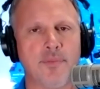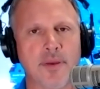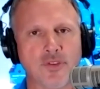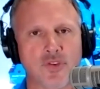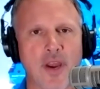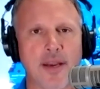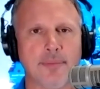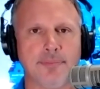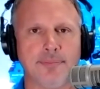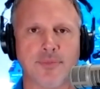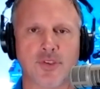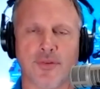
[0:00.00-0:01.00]
tried
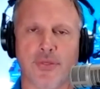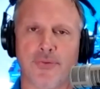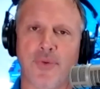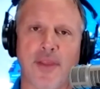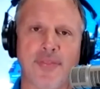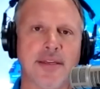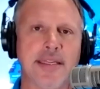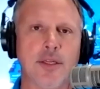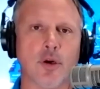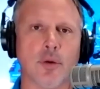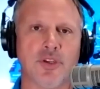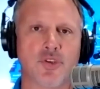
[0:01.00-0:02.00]
to thread the
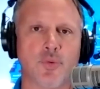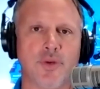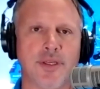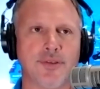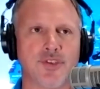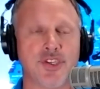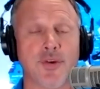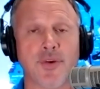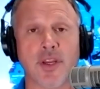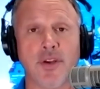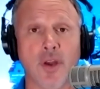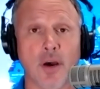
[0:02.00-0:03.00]
needle between
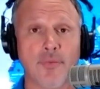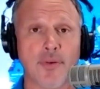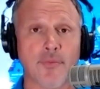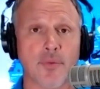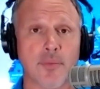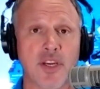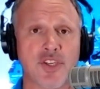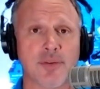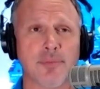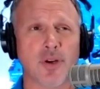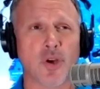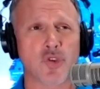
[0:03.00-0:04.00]
sharing enough
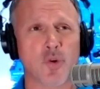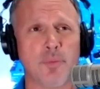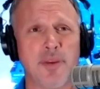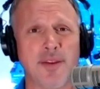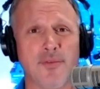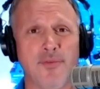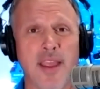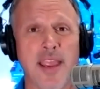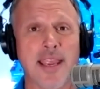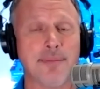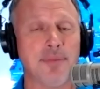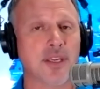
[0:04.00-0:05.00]
information, but also being
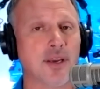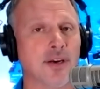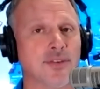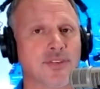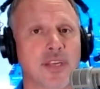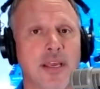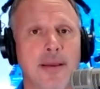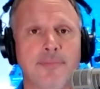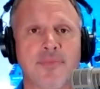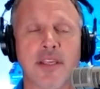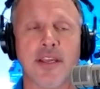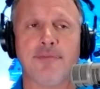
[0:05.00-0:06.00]
vague, because
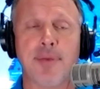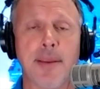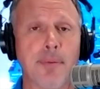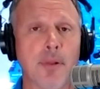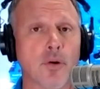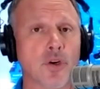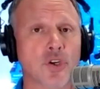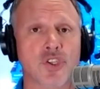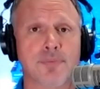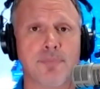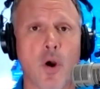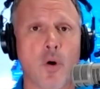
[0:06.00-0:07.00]
if people are
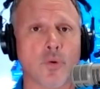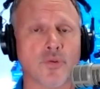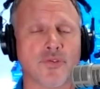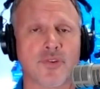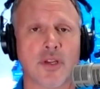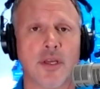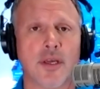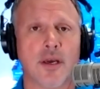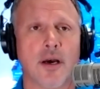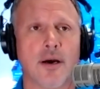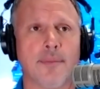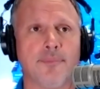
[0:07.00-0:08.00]
exposed,
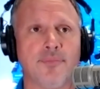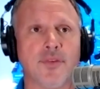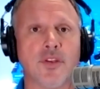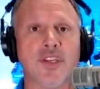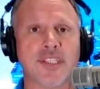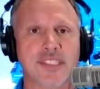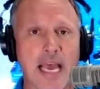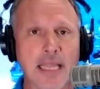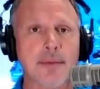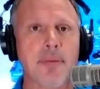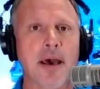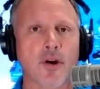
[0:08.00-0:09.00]
the
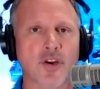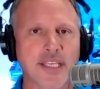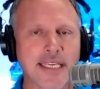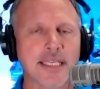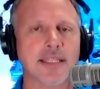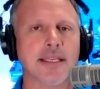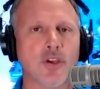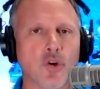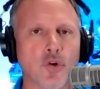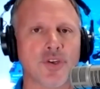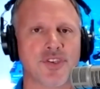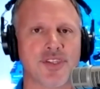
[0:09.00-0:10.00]
Taliban are killing
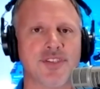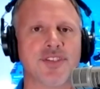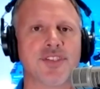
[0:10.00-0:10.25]
Christians